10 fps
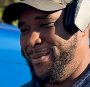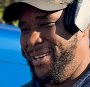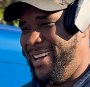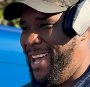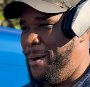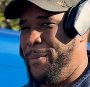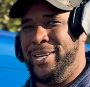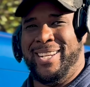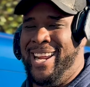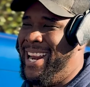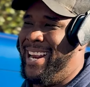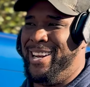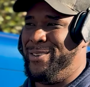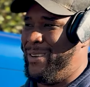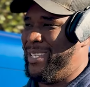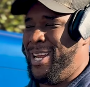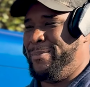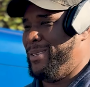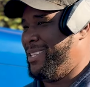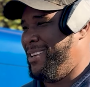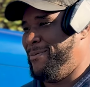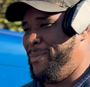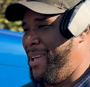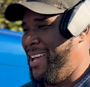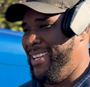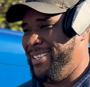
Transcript: but you hear a bunch of that at the truck stops and stuff, man.